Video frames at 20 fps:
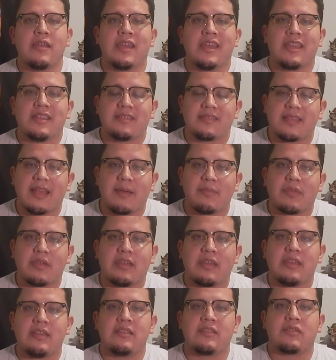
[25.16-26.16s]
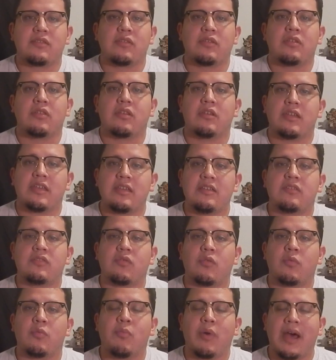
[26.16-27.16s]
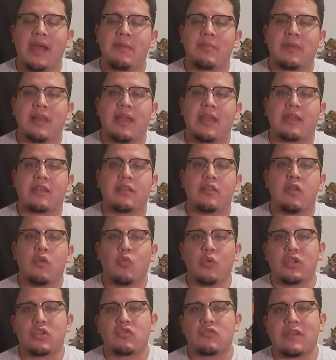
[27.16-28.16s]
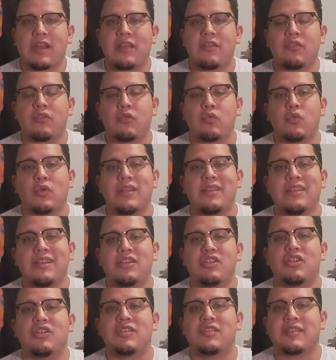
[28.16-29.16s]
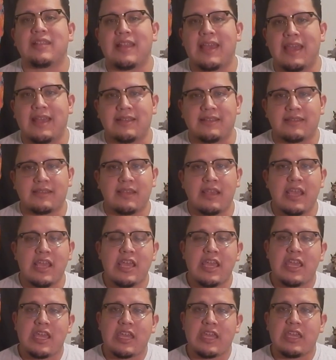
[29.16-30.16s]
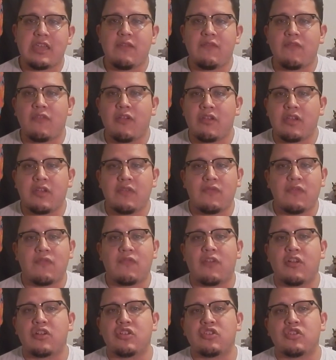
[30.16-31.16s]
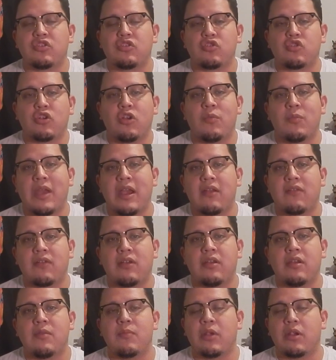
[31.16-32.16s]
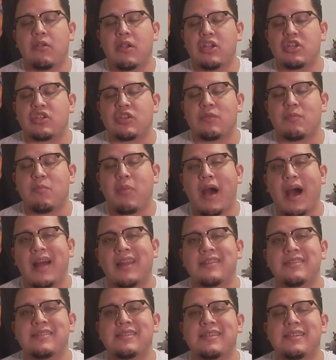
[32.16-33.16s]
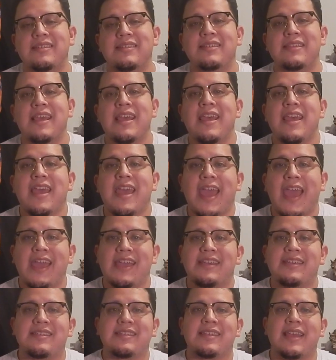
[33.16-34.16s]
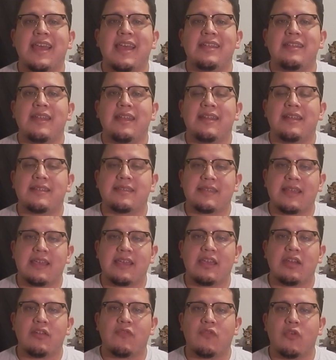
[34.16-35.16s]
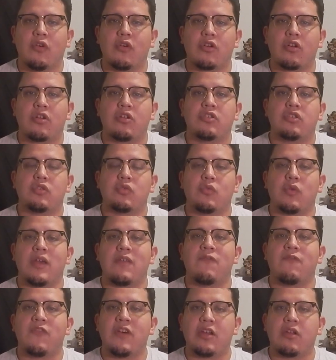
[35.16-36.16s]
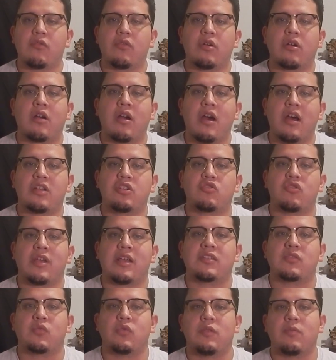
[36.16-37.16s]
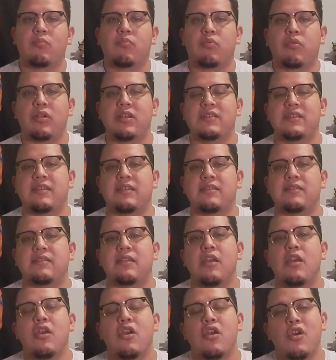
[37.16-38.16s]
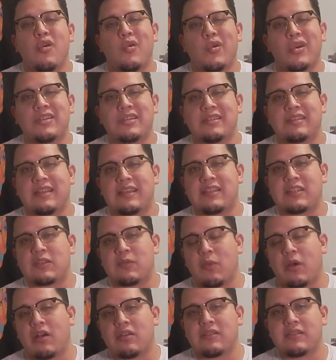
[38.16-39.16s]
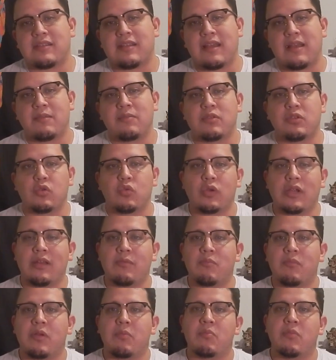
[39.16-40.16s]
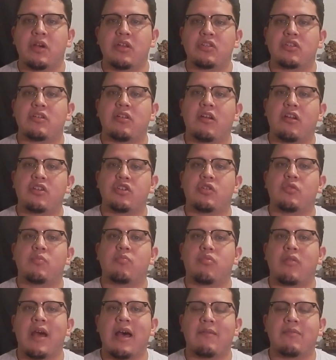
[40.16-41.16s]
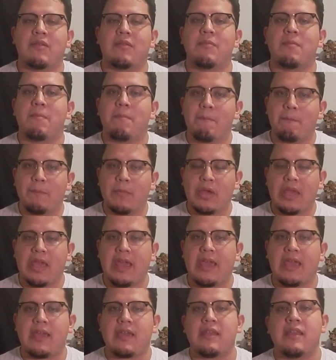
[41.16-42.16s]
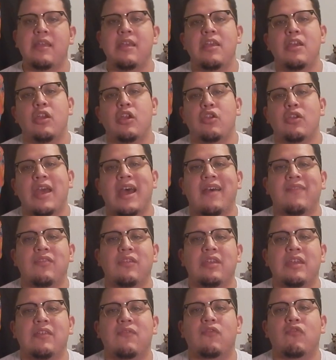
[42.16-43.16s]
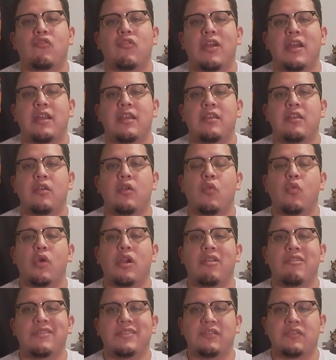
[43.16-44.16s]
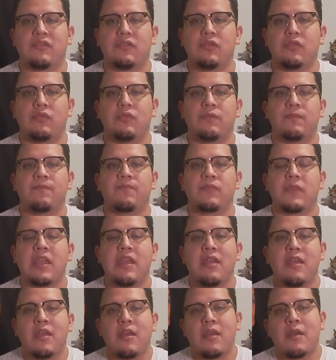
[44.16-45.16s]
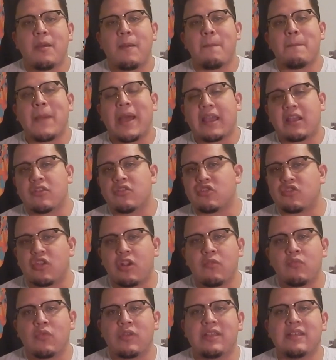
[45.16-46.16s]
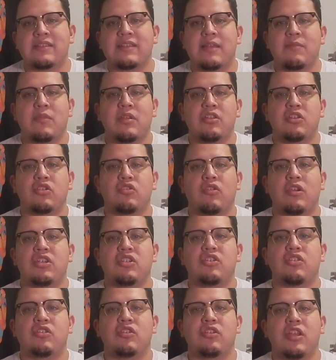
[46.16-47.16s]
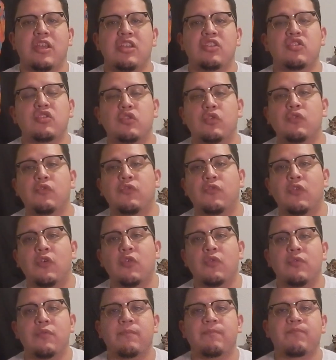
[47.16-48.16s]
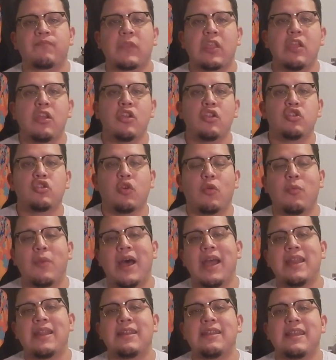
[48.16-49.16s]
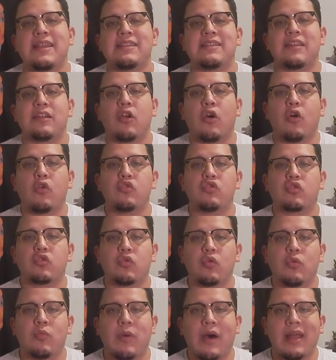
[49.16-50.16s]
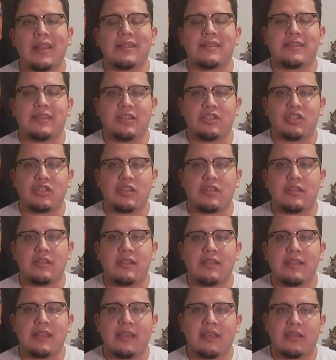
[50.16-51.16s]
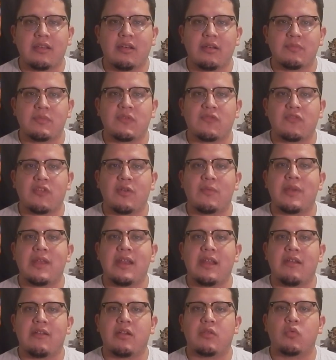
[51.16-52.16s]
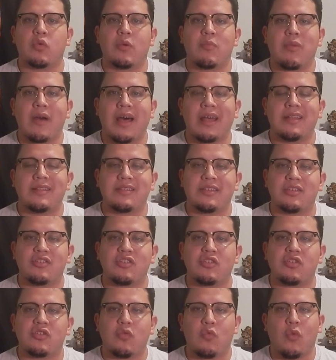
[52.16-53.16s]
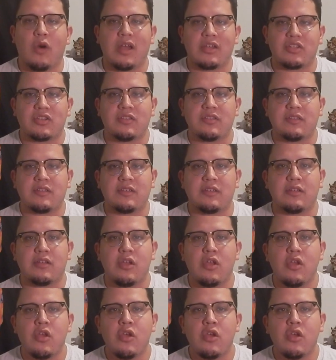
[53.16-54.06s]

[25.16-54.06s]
he stopped the Keystone Pipeline, which ran through indigenous lands. He reversed Trump era immigration policies, and he signed an executive order to end federal contracts with prisons, which is a small step to a much larger problem. But hey, you have to give credit where it's due. My concern with this administration is twofold. Joe Biden is an old school politician that comes from an era where politicians in Washington